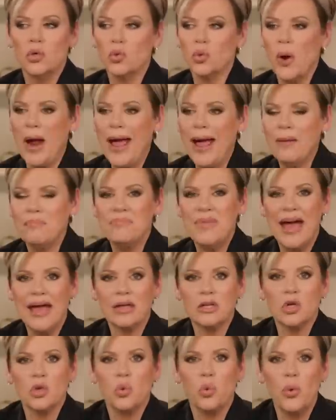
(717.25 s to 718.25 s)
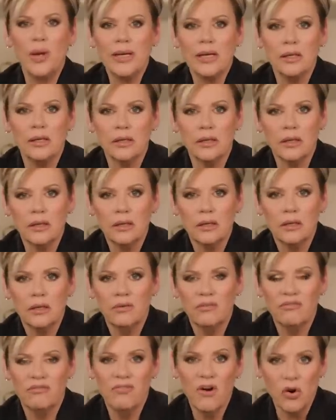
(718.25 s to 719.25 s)
Grab that quickened
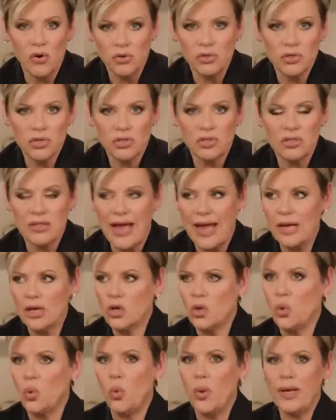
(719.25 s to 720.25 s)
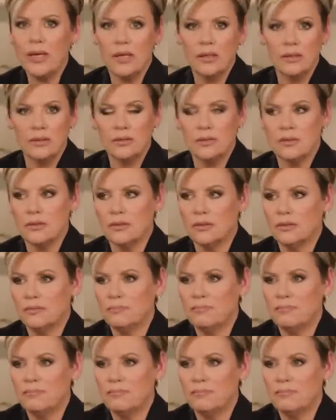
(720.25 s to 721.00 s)
verse, that quickened